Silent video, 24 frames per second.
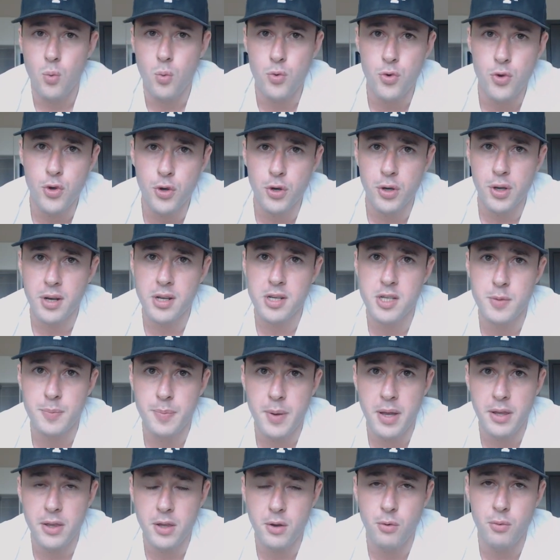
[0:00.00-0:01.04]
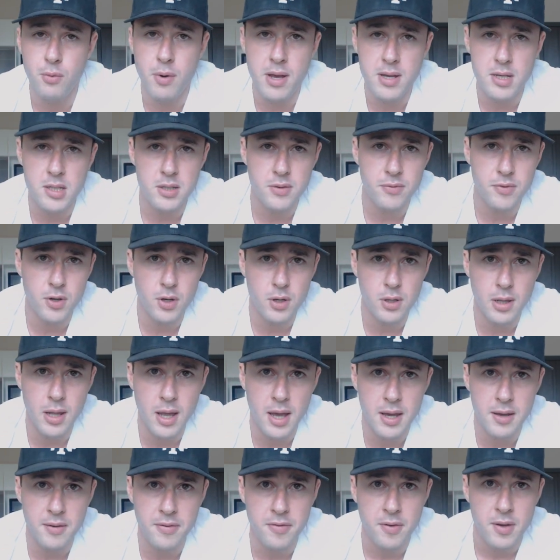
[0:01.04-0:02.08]
You're going to spend the rest of your
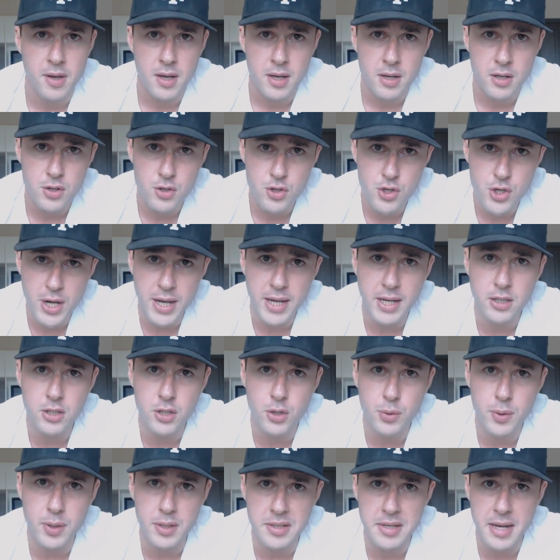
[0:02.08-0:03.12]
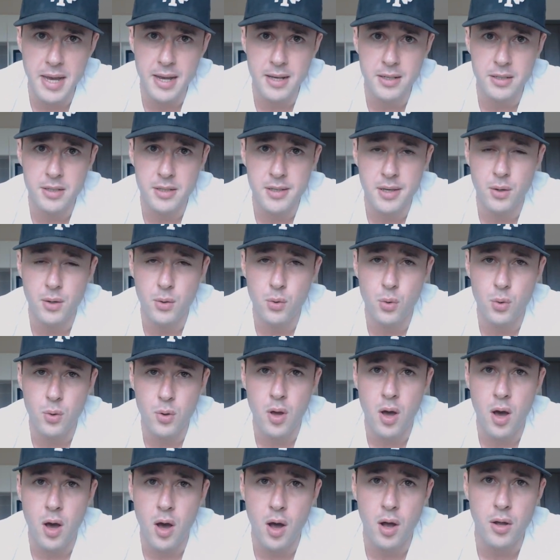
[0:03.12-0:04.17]
life chained to a desk,
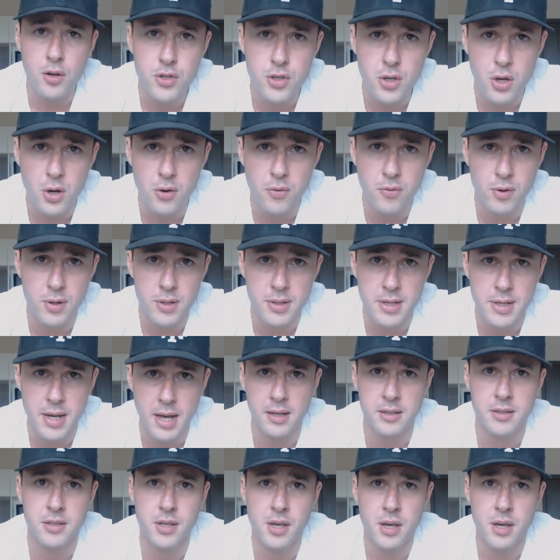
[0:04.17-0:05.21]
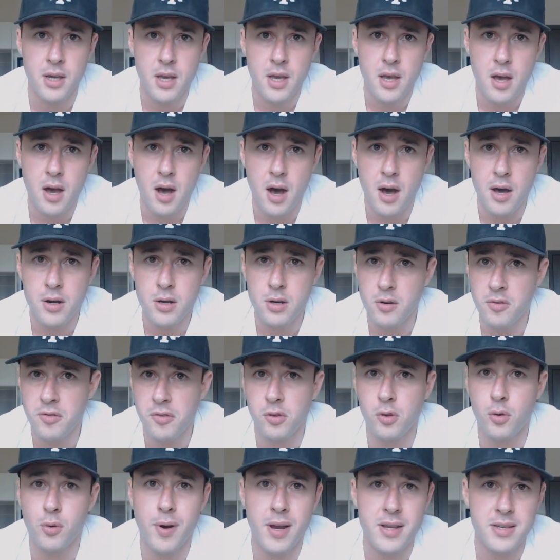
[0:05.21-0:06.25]
hunched over a desk, under
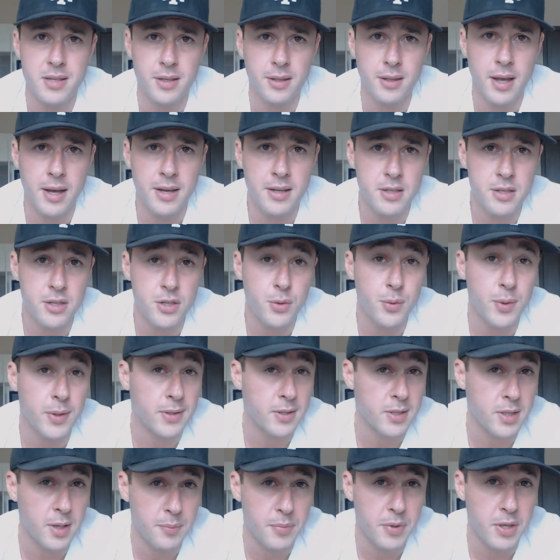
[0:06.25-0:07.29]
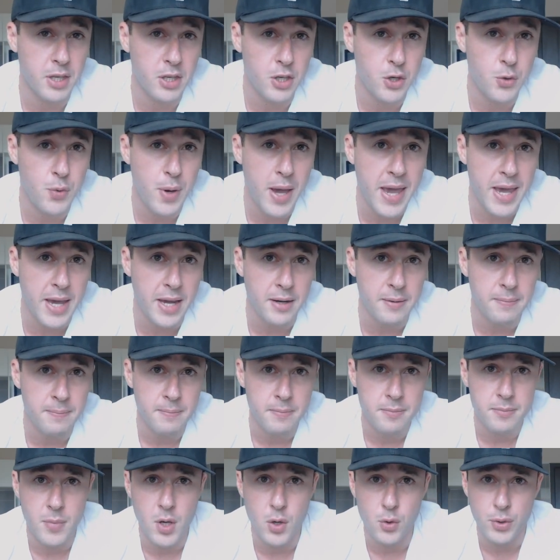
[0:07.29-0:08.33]
fluorescent lights doing something you hate,
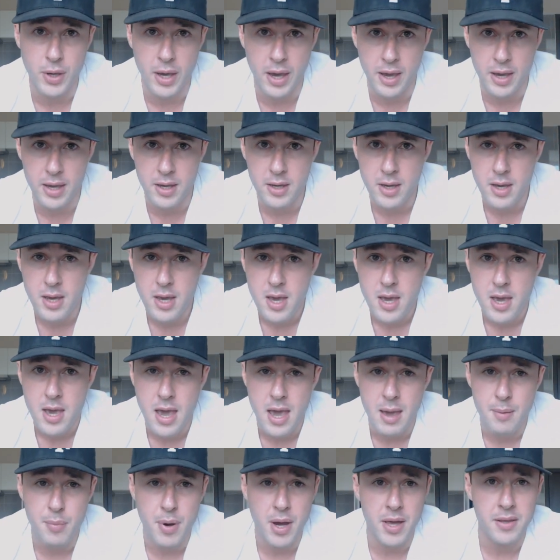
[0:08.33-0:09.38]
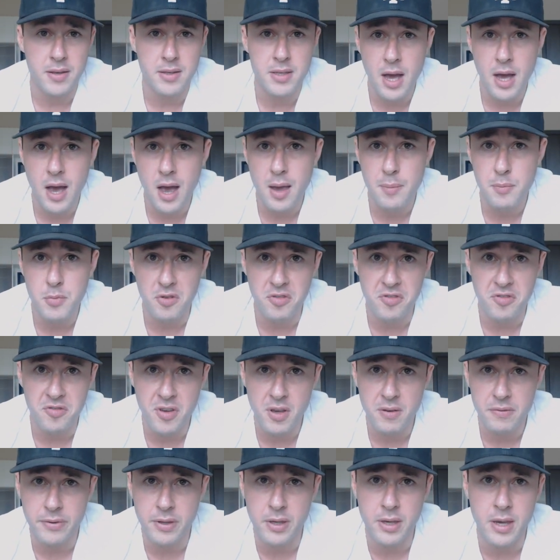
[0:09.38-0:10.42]
okay? And by the time you're
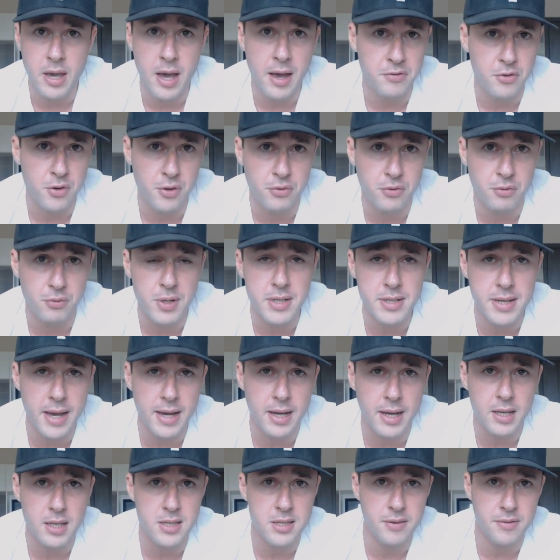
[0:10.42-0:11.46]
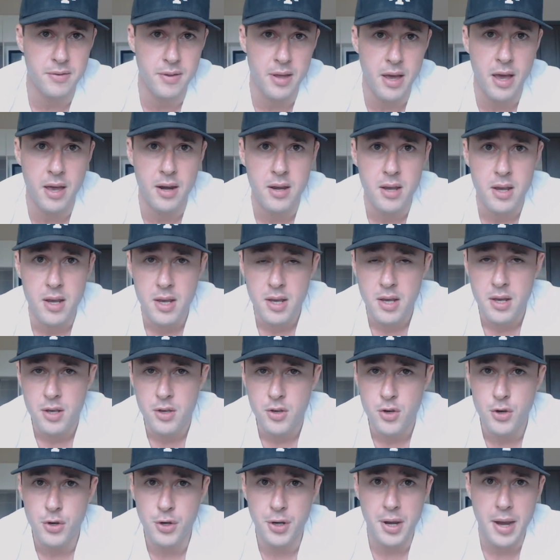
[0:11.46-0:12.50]
50, after 3 decades of that,
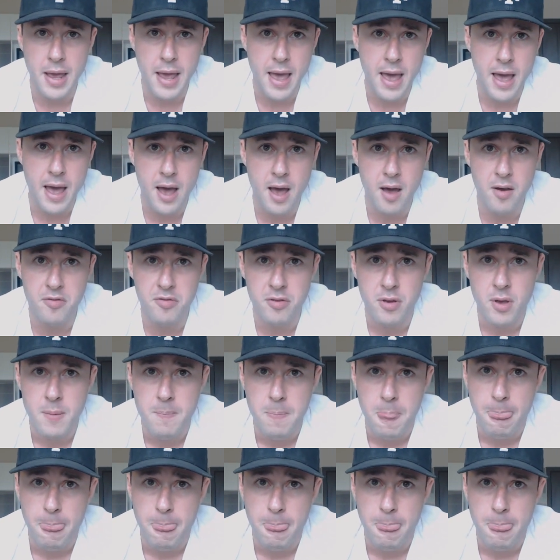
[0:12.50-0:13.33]
you're going to have